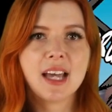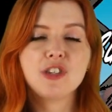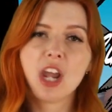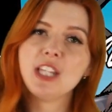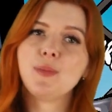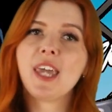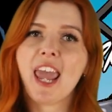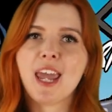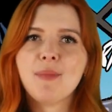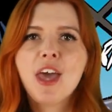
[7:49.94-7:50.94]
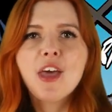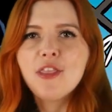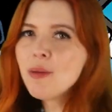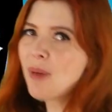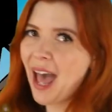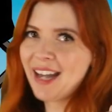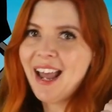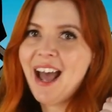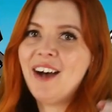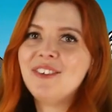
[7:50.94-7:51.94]
such Ace became the Bat
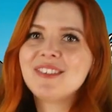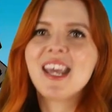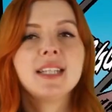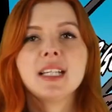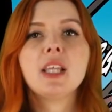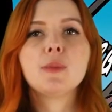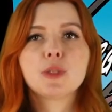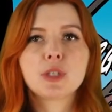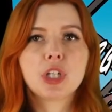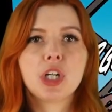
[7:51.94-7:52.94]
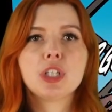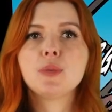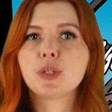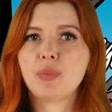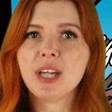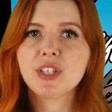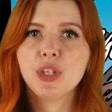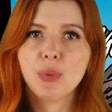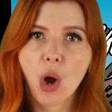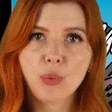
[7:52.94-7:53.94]
Hound until he was returned to his
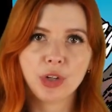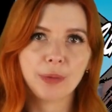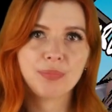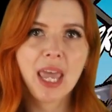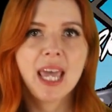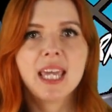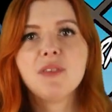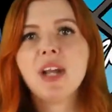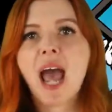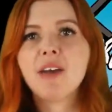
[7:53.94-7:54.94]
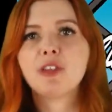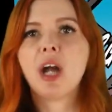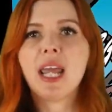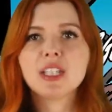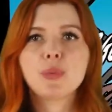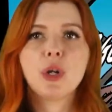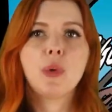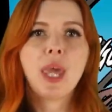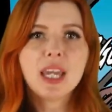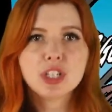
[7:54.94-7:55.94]
rescued owner. Even after Ace would
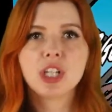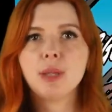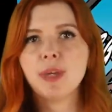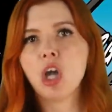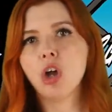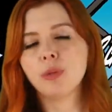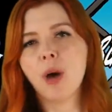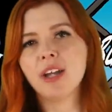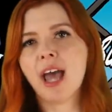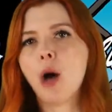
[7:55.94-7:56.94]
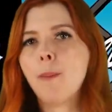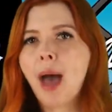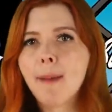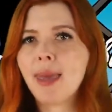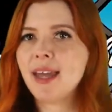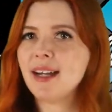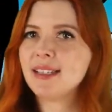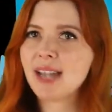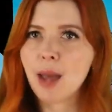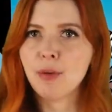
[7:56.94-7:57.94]
occasionally be called upon to help Batman in
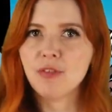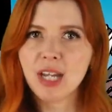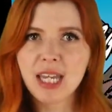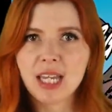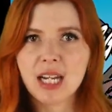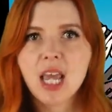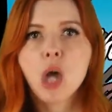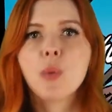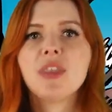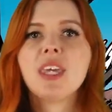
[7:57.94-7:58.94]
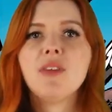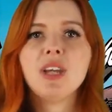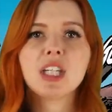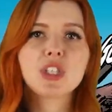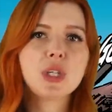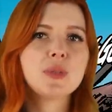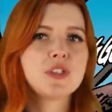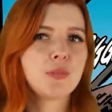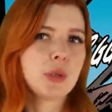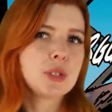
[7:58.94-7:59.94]
his time of need, with the given
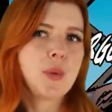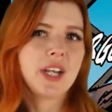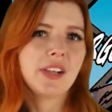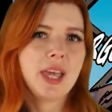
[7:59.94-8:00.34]
excuse of Bruce Wayne